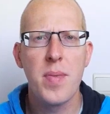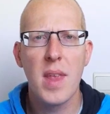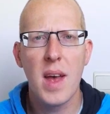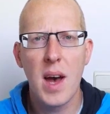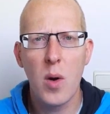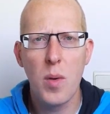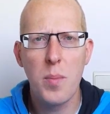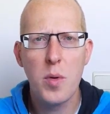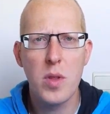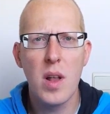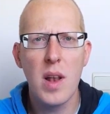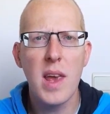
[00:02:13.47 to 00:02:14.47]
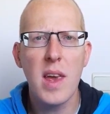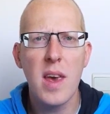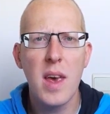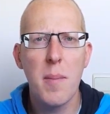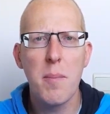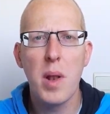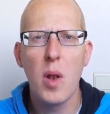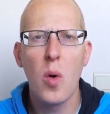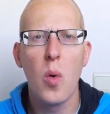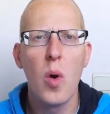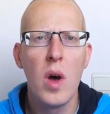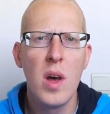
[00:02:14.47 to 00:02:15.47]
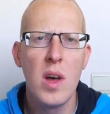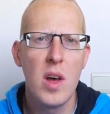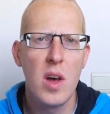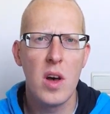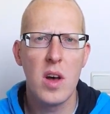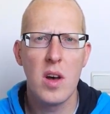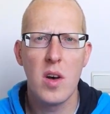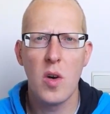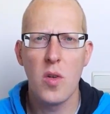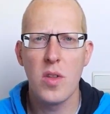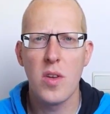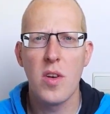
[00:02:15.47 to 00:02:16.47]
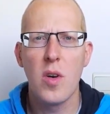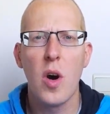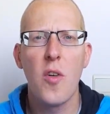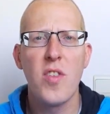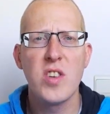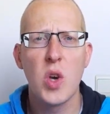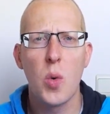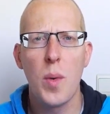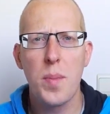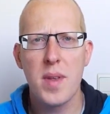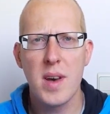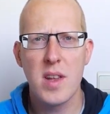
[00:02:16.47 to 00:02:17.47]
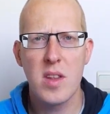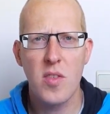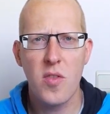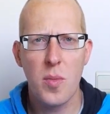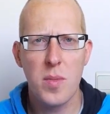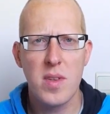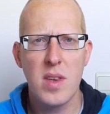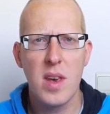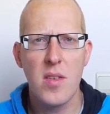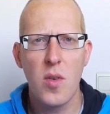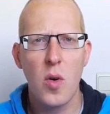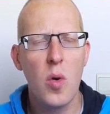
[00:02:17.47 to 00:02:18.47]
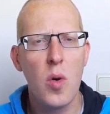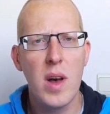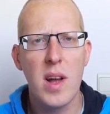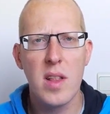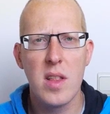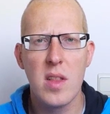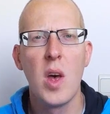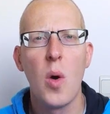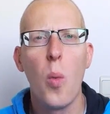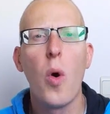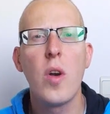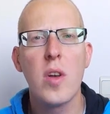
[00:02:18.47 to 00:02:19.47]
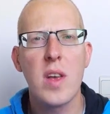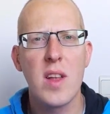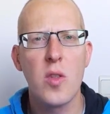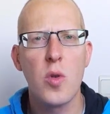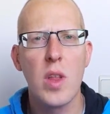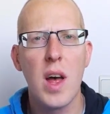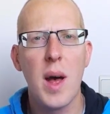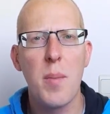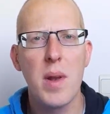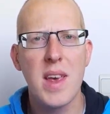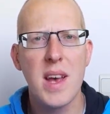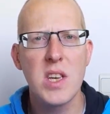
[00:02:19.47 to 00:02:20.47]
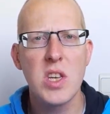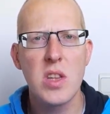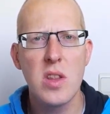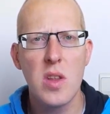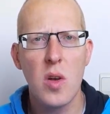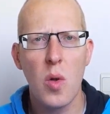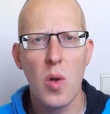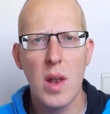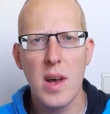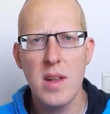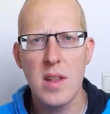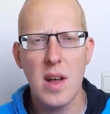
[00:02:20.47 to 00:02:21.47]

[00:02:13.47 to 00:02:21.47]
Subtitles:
I will put the link below on the official website from CFO, and where you can do the application online, the